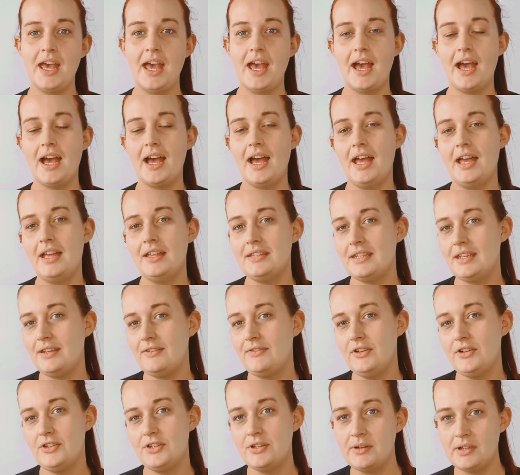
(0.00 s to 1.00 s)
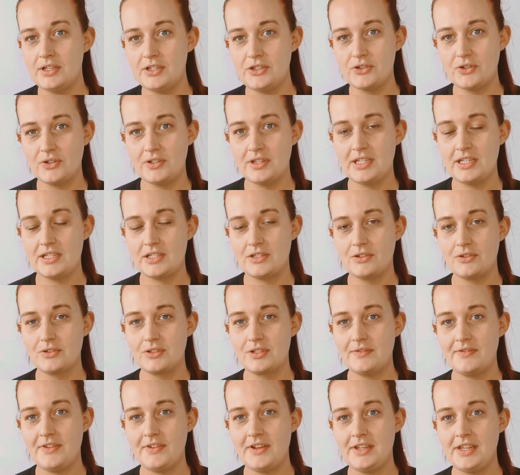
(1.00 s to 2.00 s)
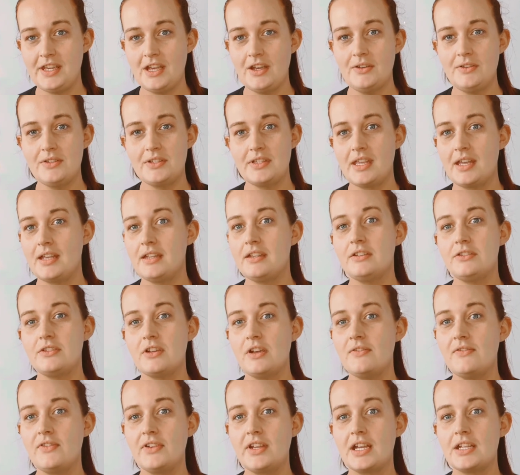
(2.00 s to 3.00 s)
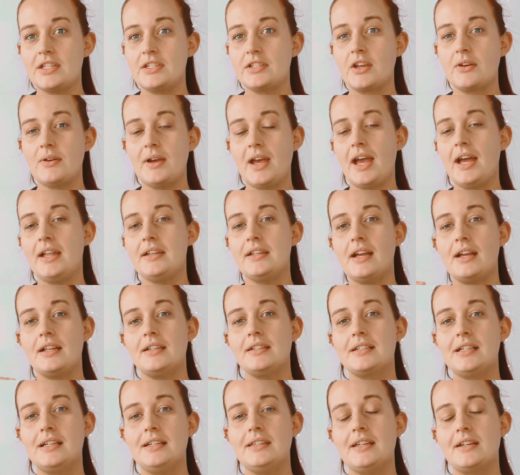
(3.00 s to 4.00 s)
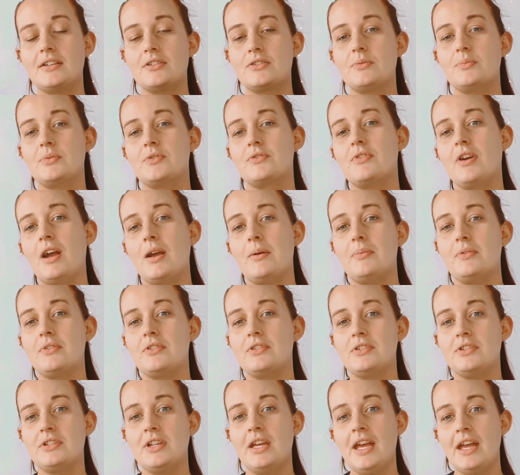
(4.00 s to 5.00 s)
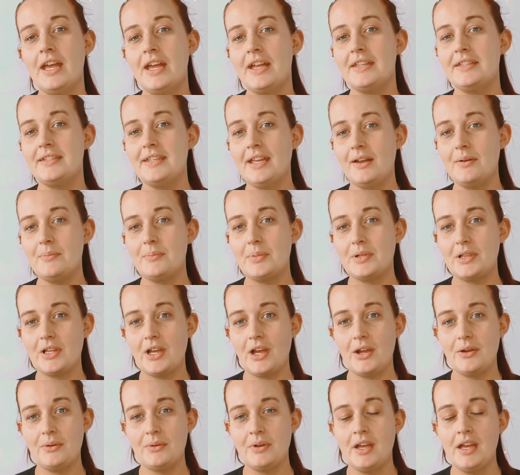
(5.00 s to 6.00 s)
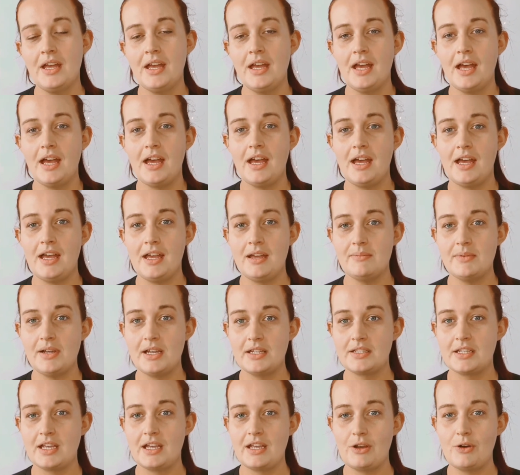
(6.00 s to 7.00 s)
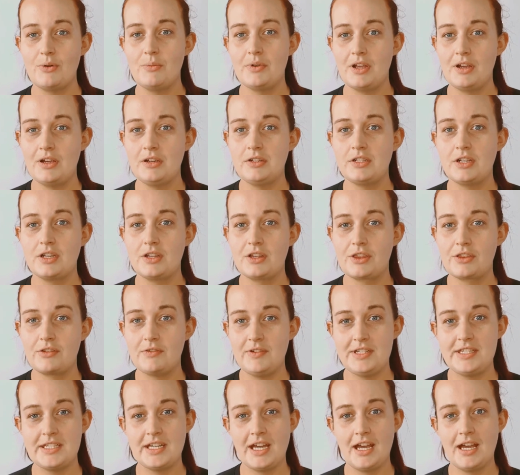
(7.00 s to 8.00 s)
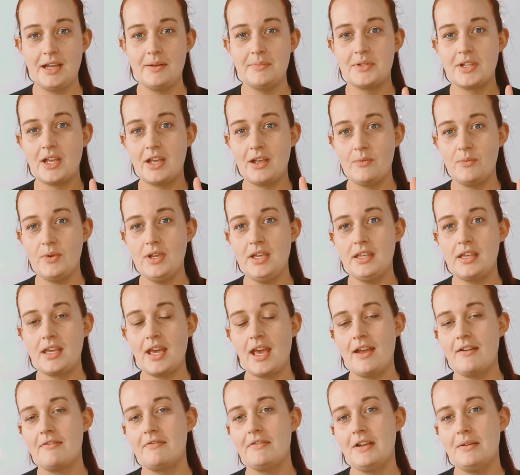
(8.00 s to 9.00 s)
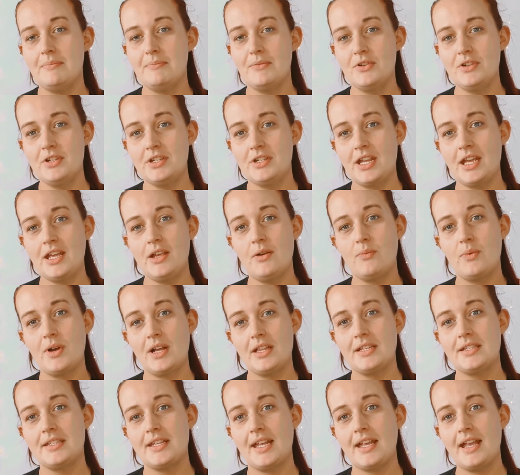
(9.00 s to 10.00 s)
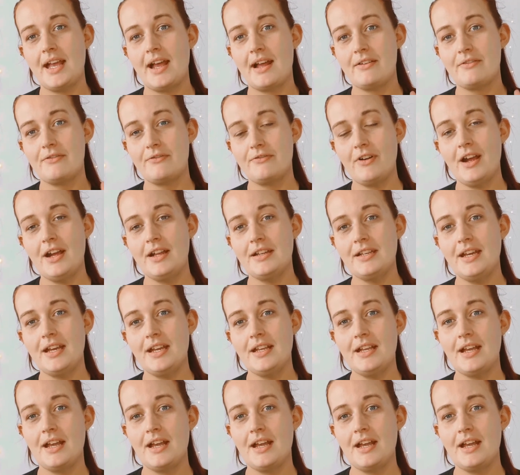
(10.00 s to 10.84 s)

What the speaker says: And if you do enjoy these sorts of videos, then don't forget to go ahead and click that subscribe button down below, as I upload 3 times a week, every Monday, Wednesday and Friday.